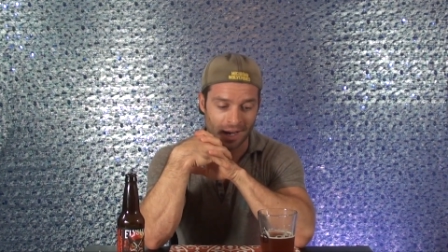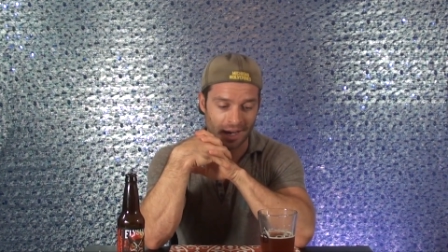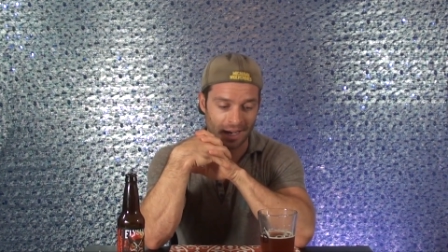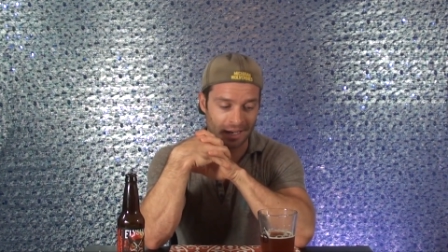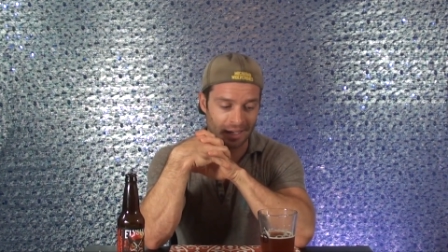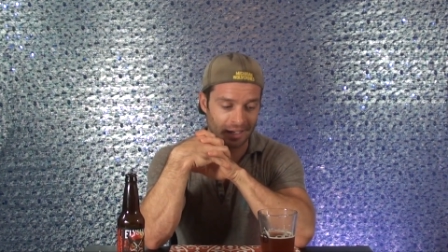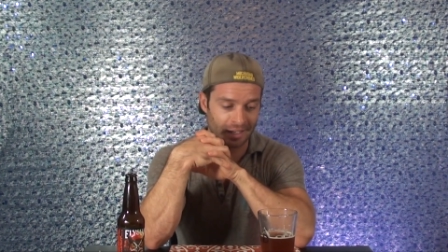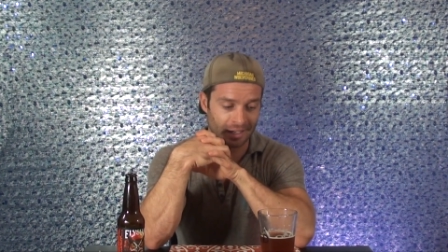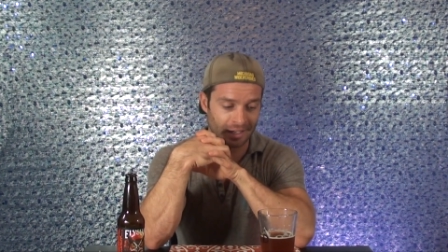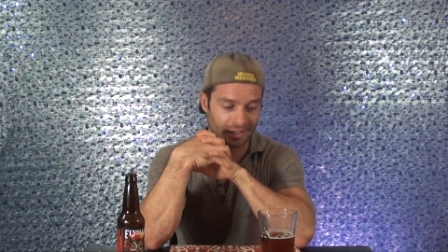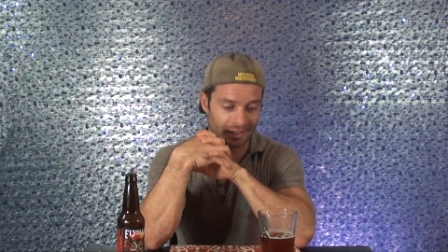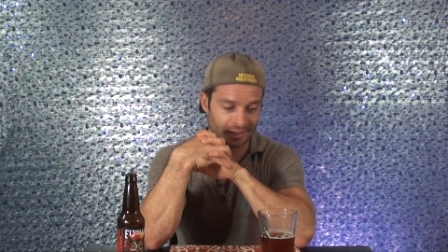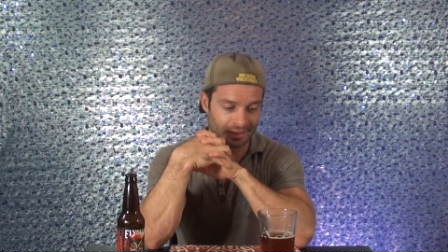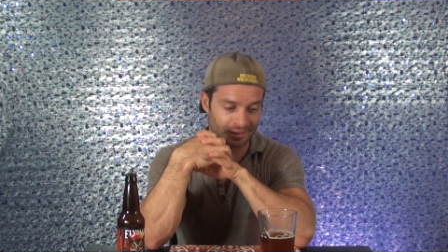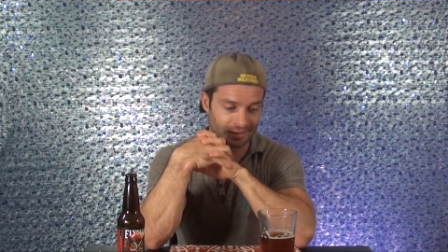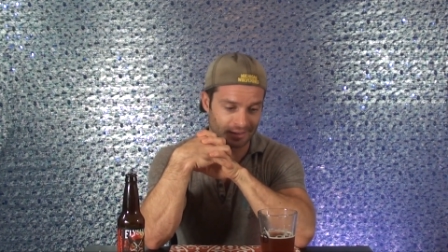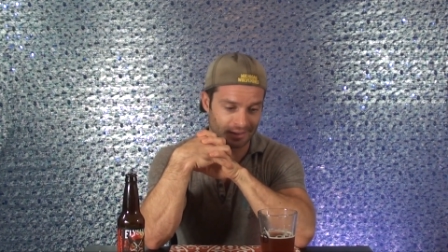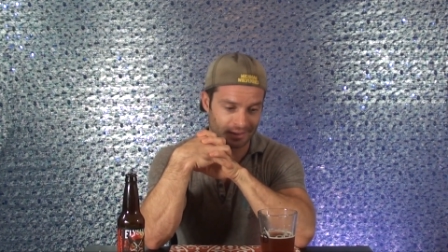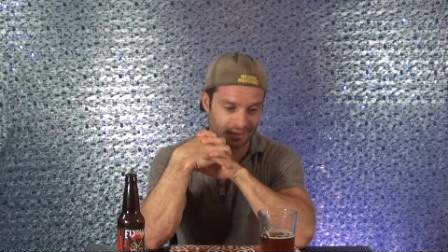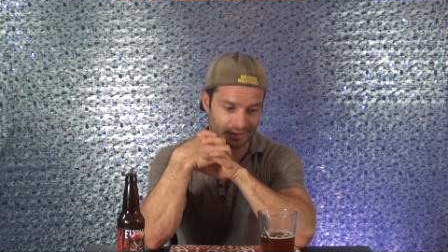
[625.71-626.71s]

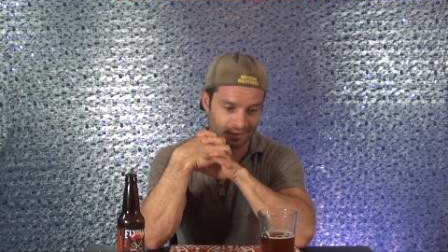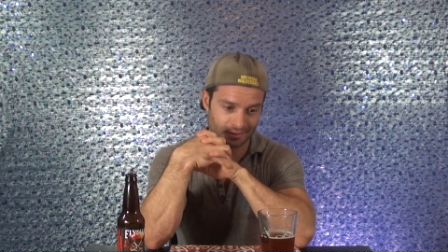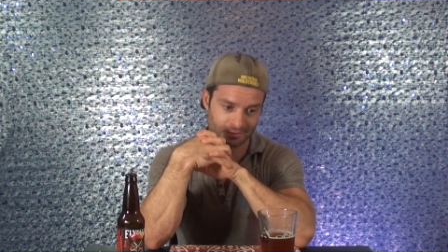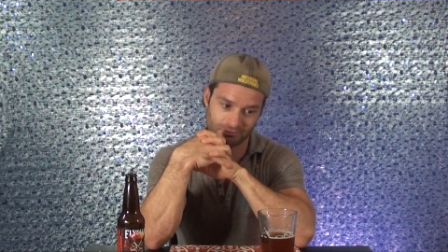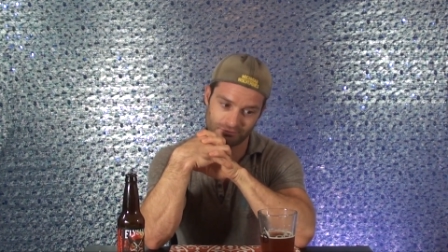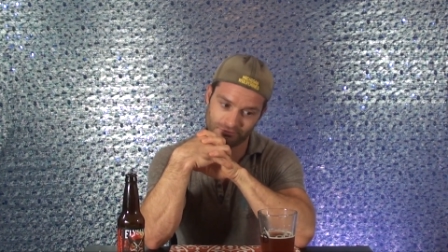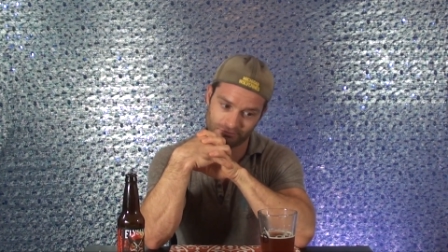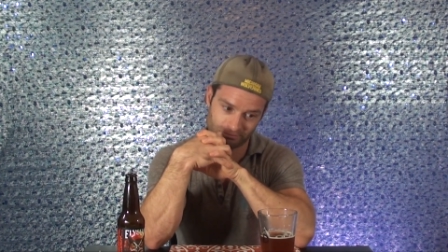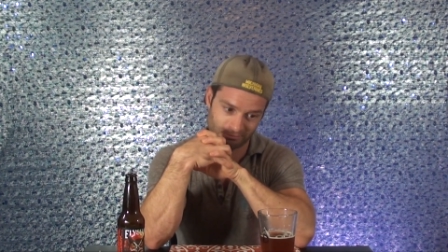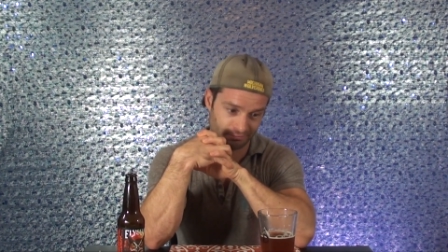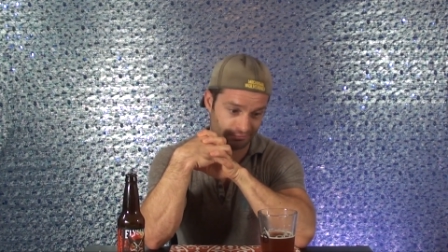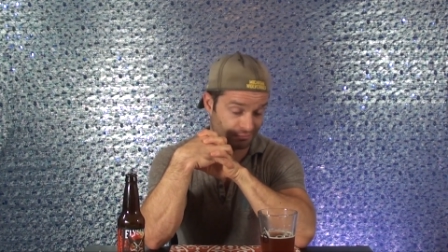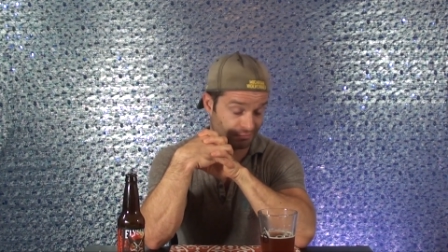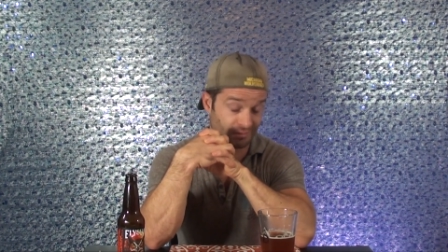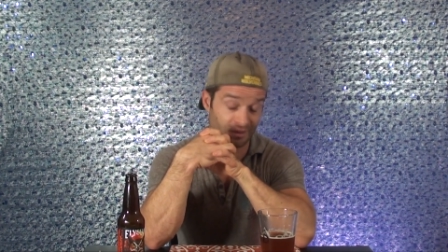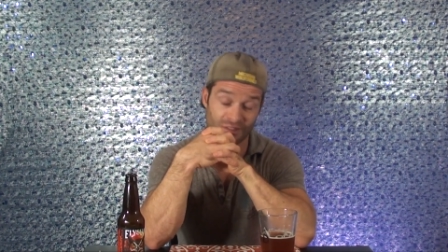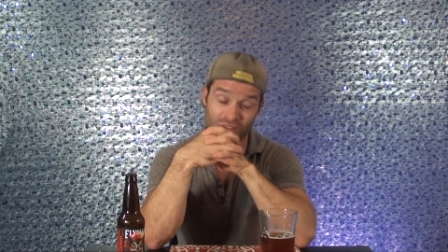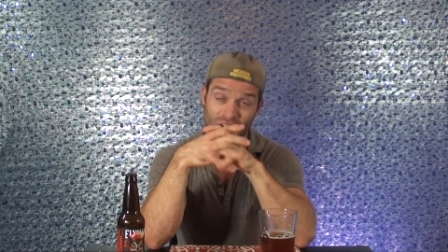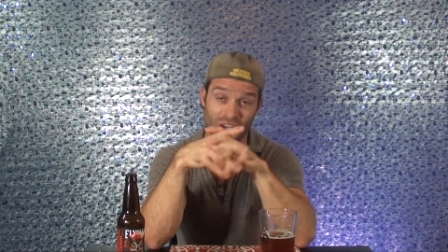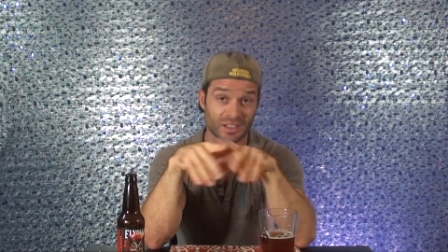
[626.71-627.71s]
and
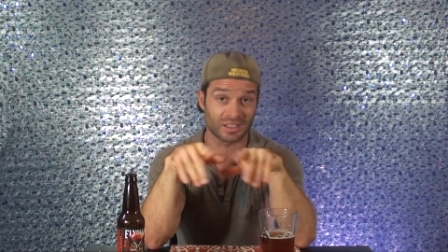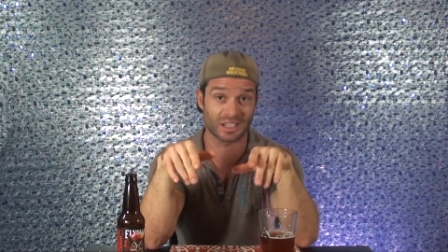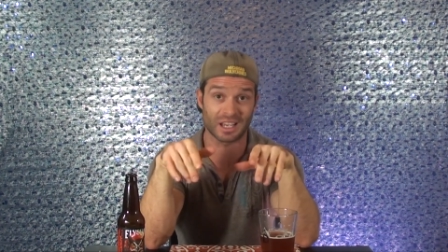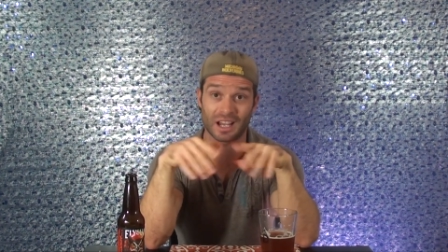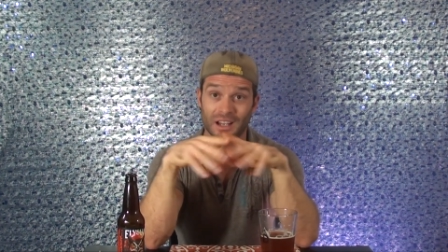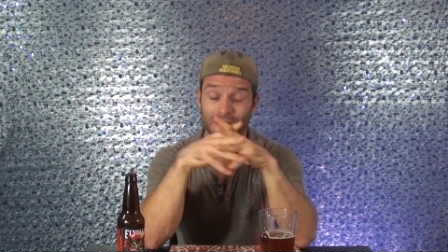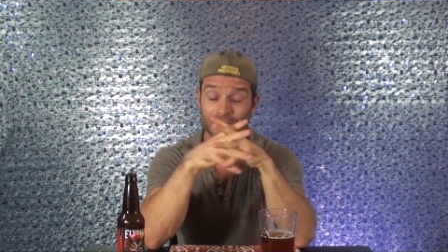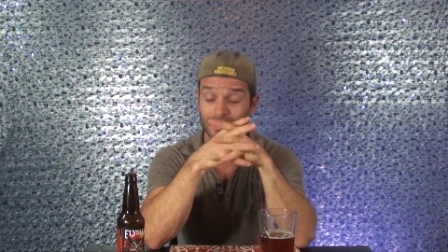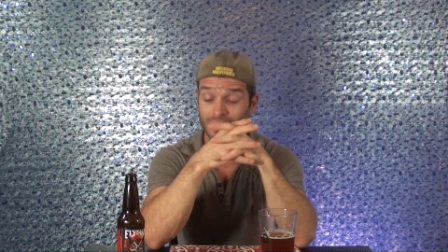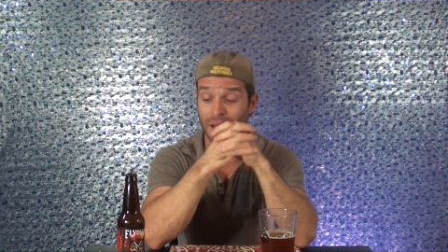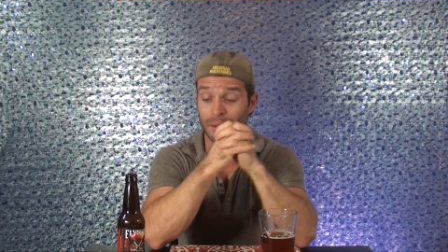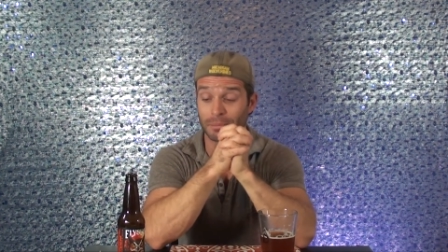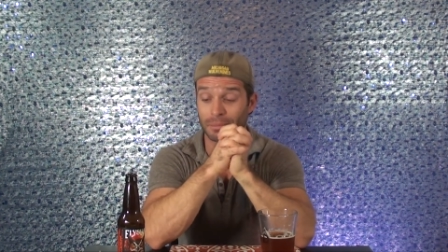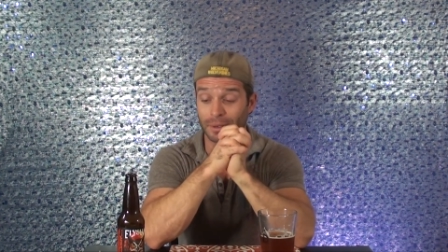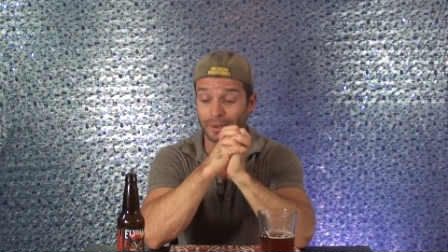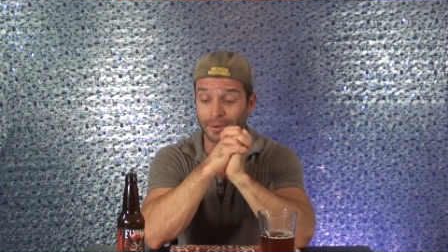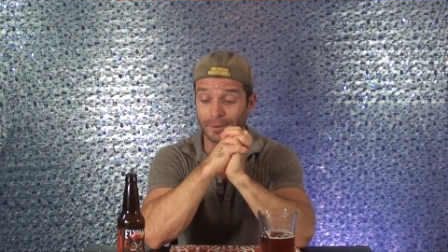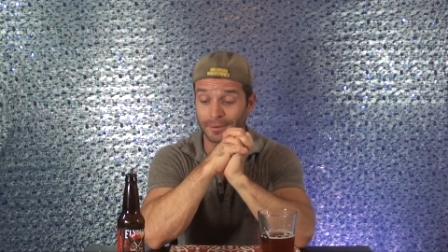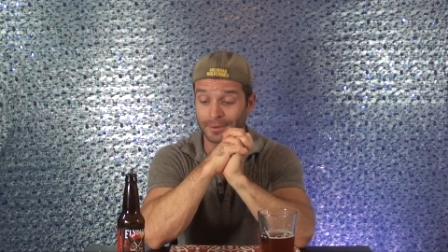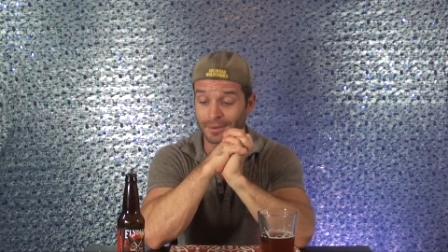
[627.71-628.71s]
it tastes a hell of a lot
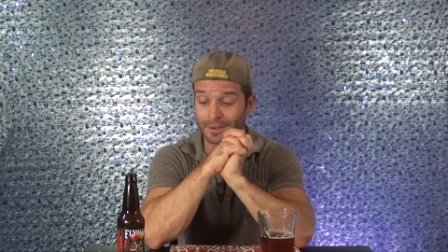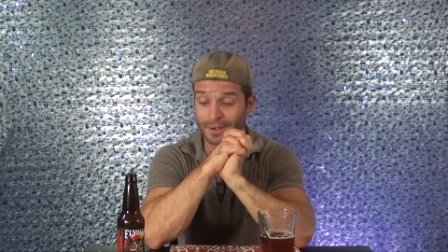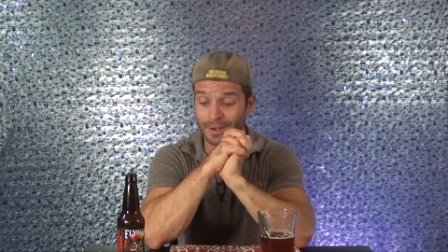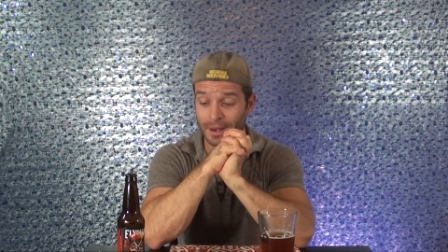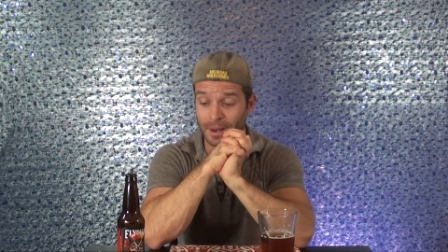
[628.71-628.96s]
better.